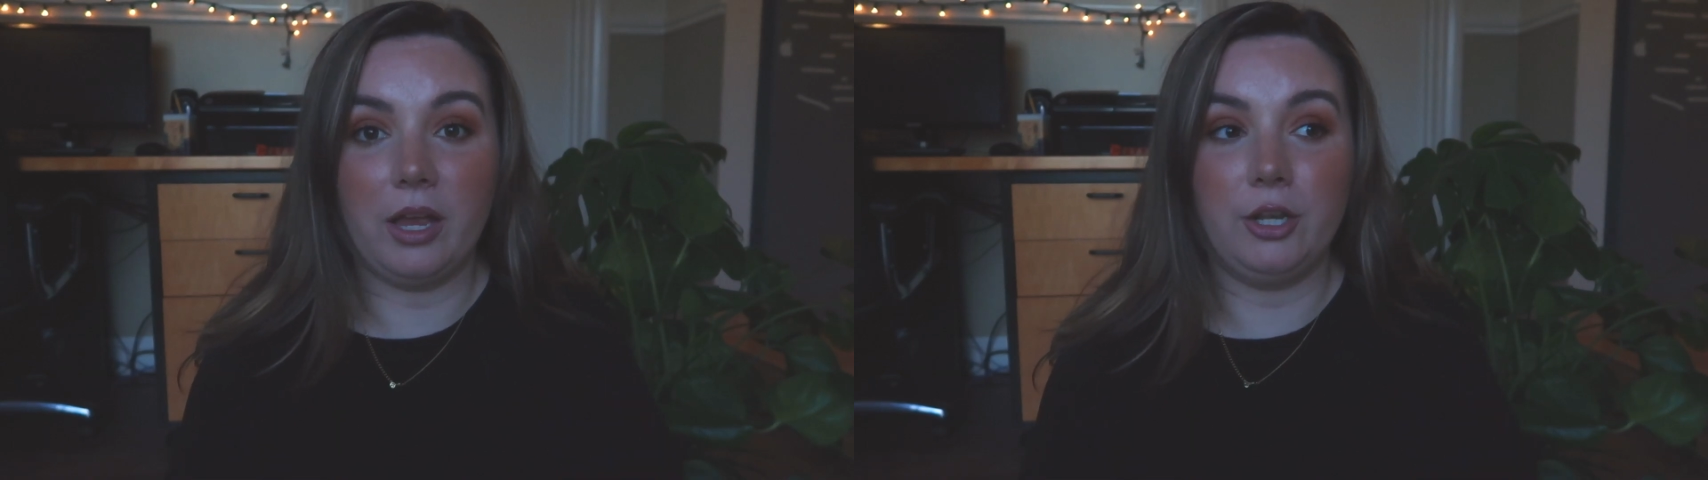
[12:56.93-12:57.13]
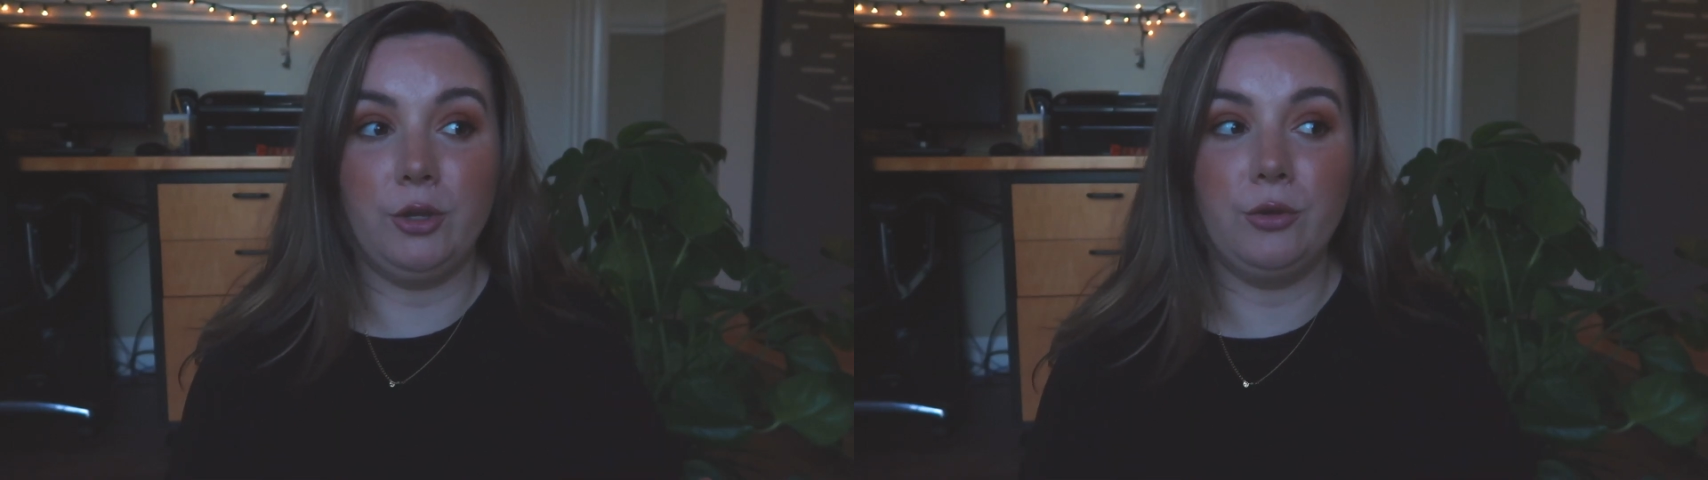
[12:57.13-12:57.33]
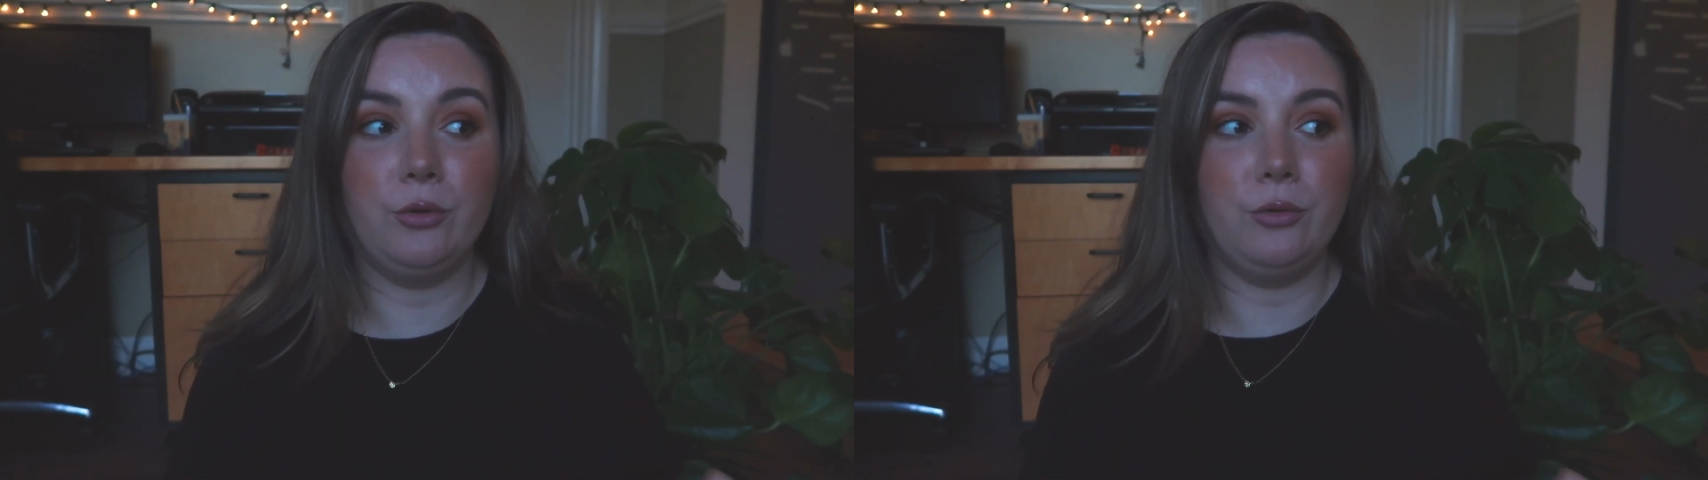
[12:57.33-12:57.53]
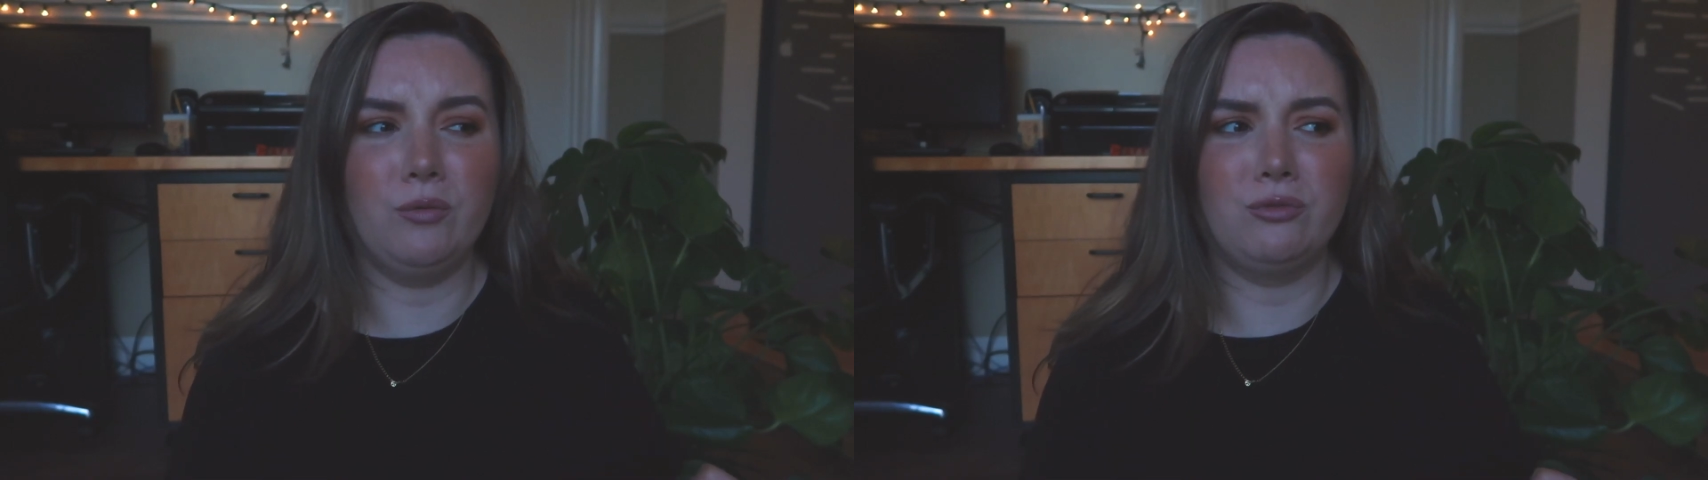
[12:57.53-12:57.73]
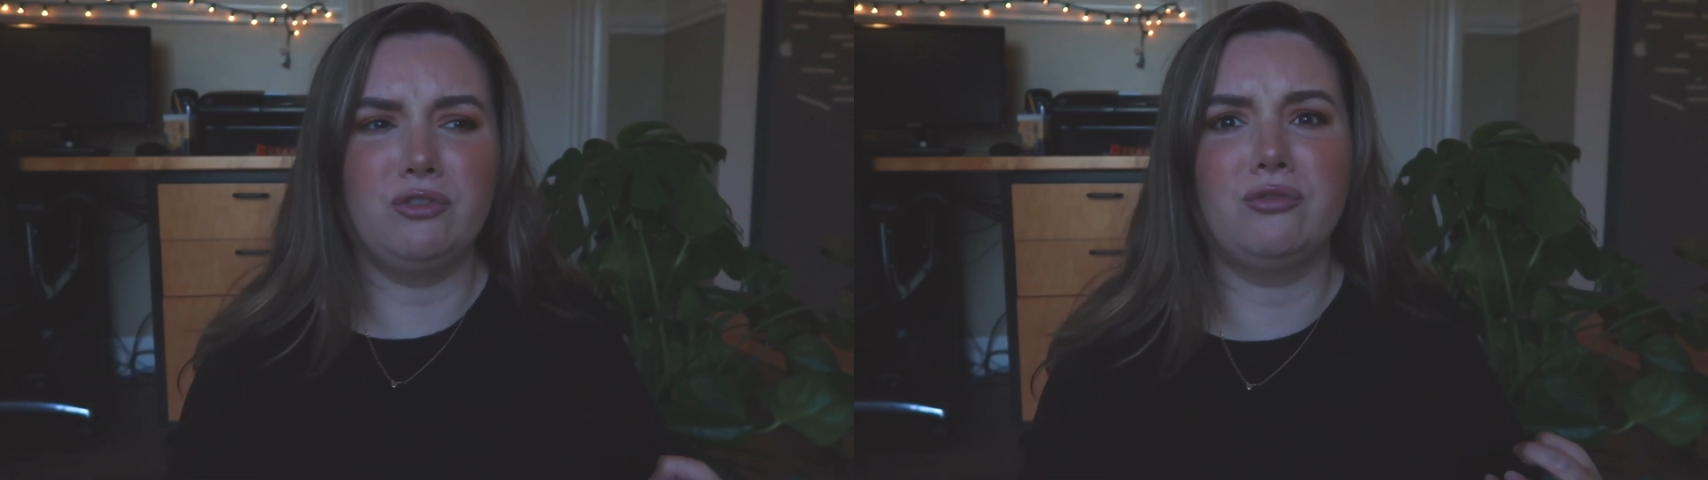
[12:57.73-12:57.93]
and
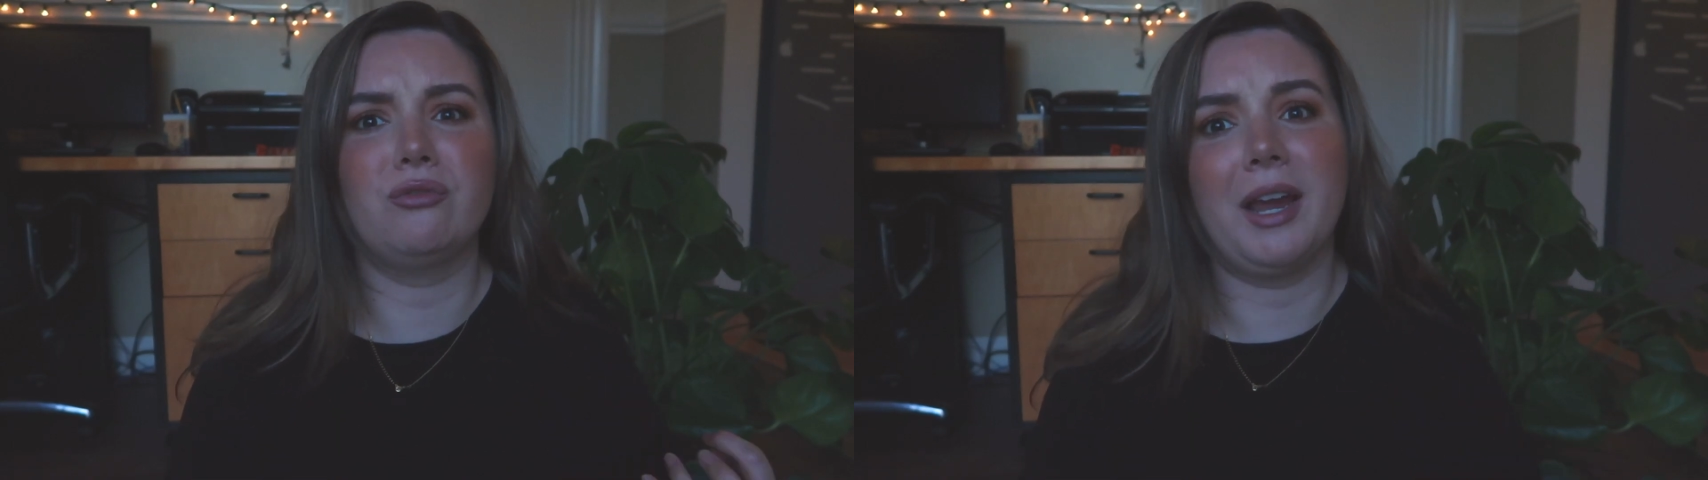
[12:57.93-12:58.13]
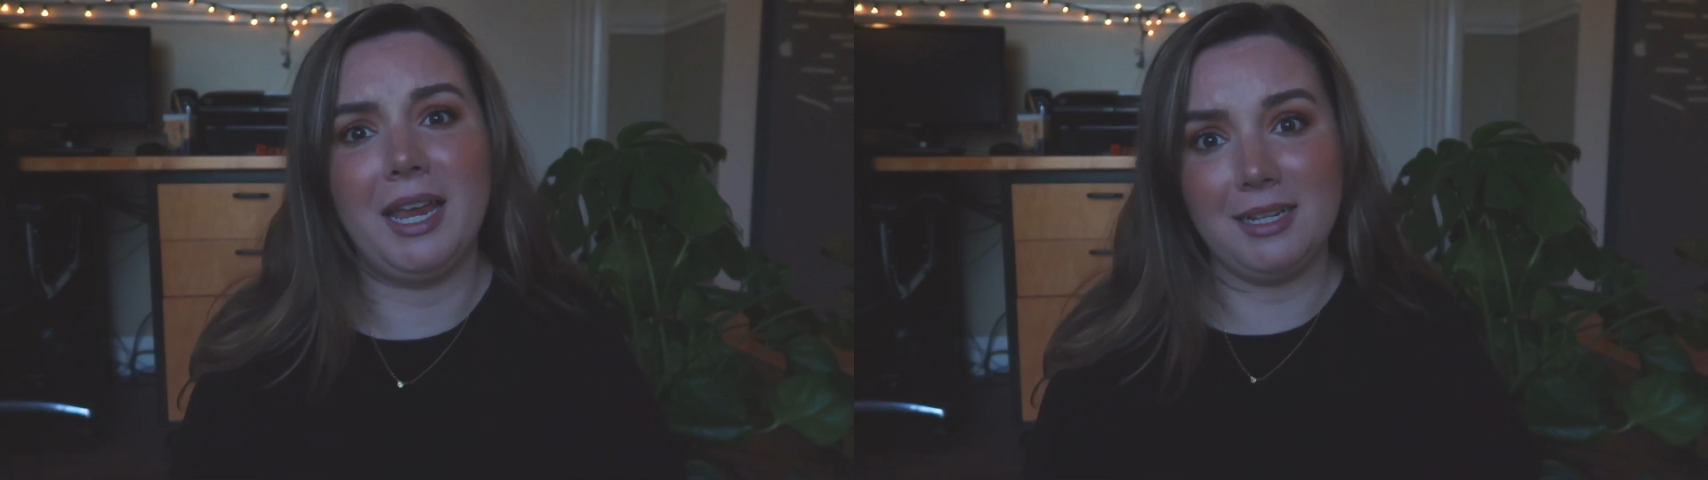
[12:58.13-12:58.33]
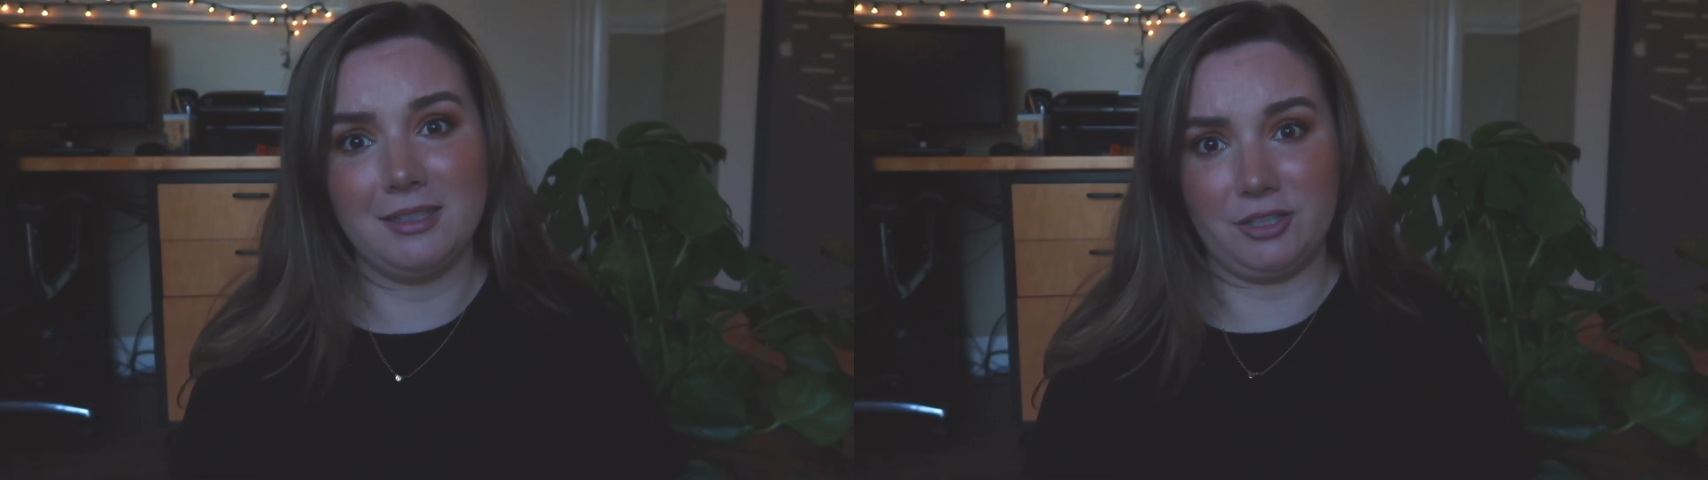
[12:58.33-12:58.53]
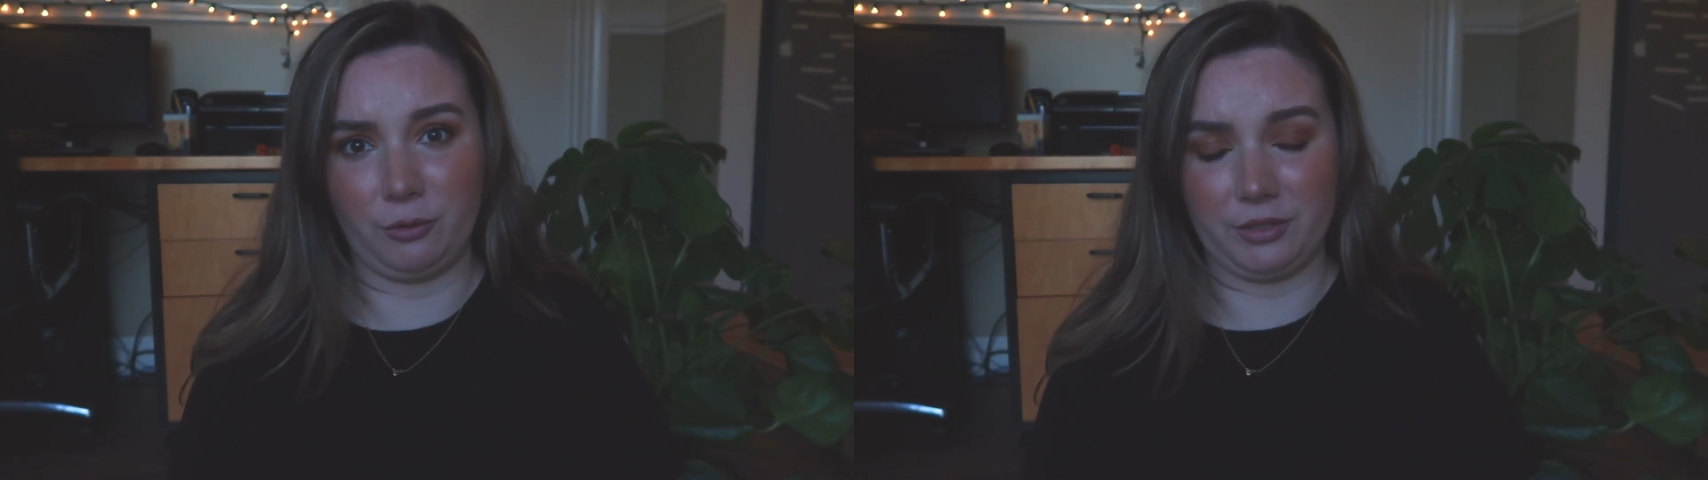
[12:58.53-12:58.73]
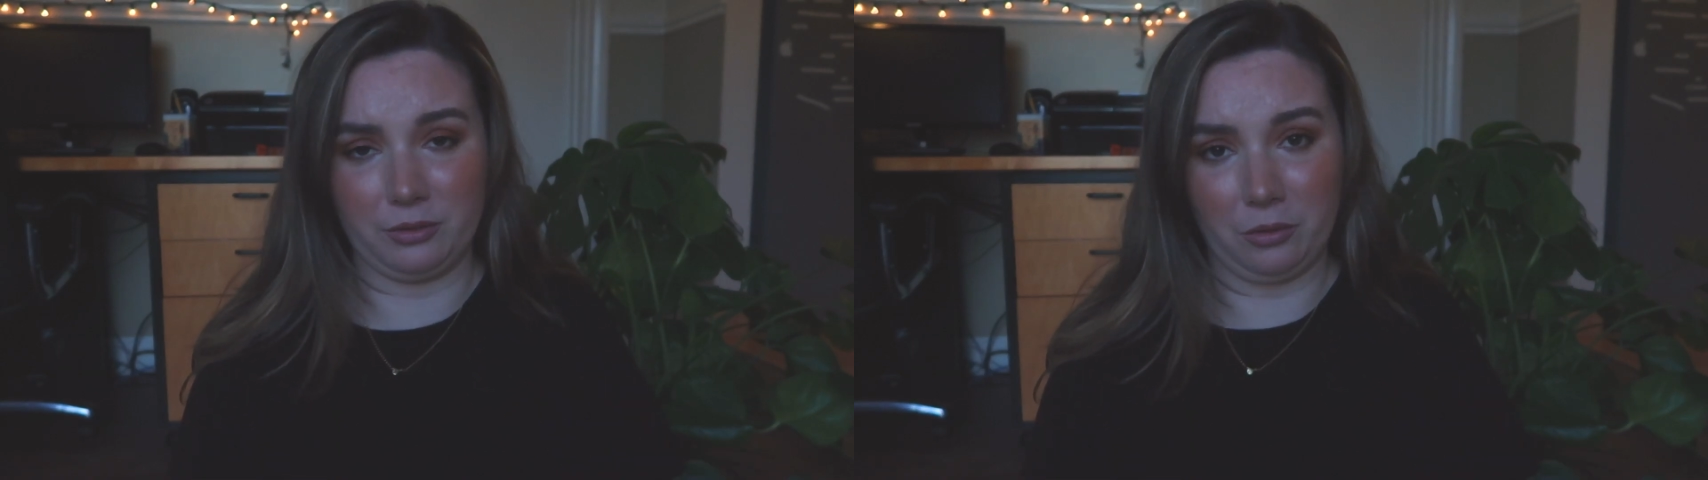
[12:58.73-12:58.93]
who drains
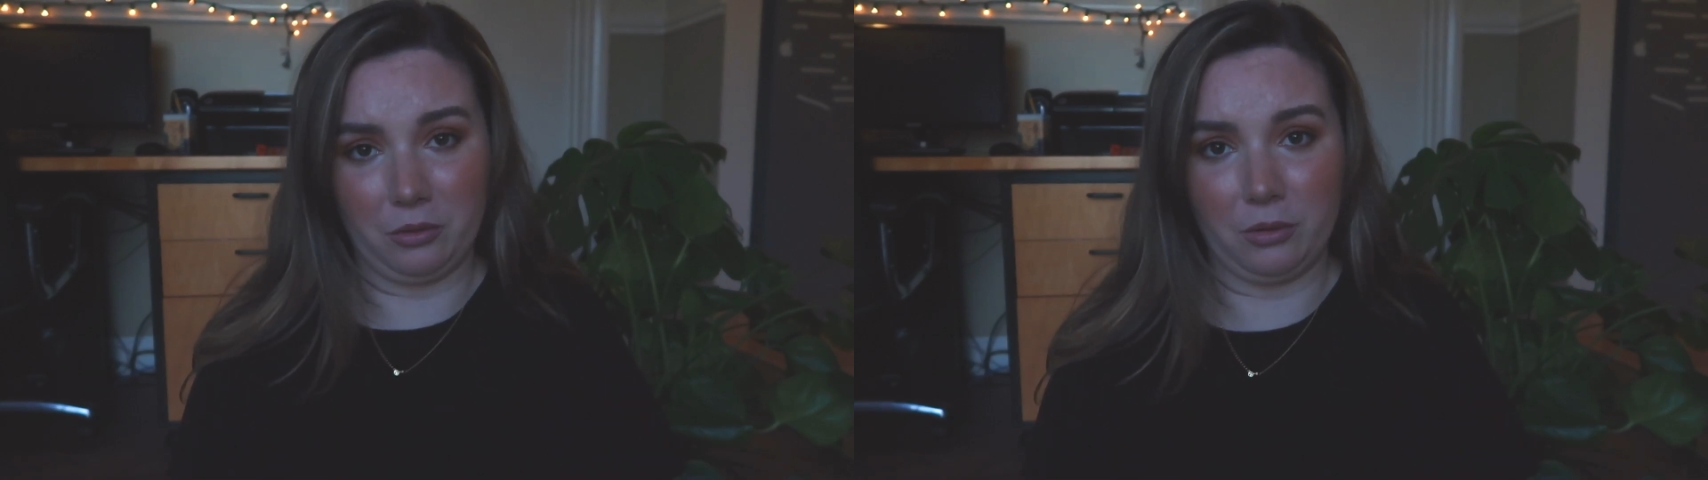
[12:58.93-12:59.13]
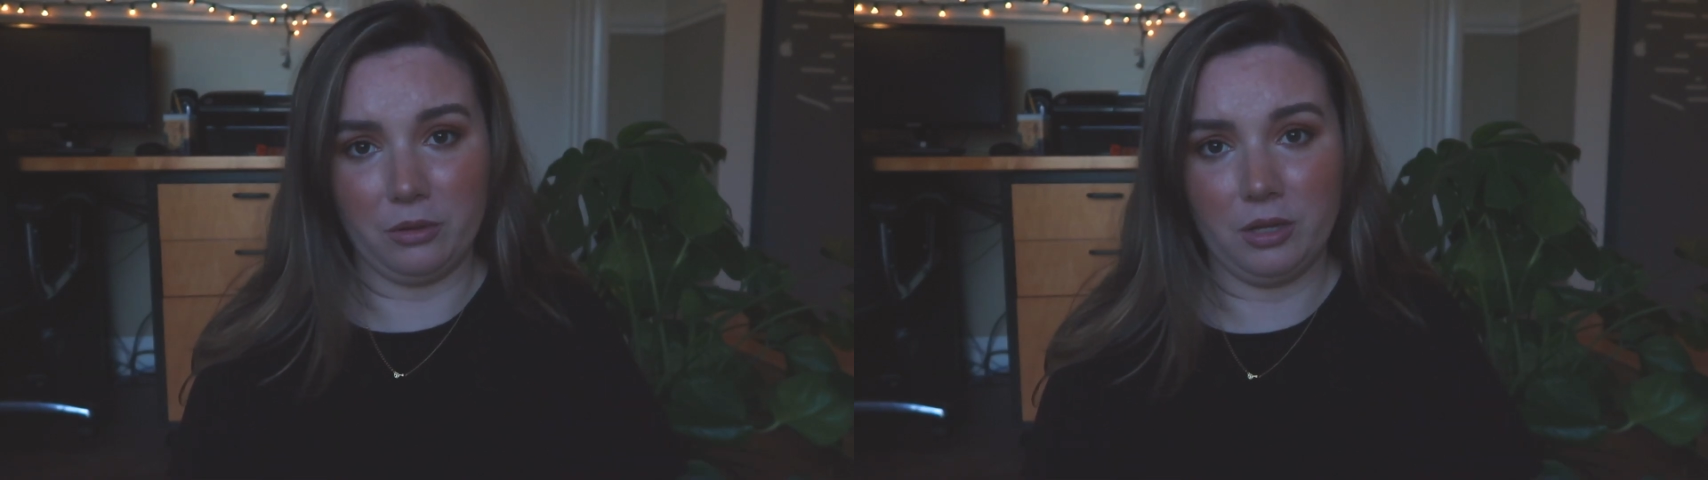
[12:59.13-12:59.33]
your soul.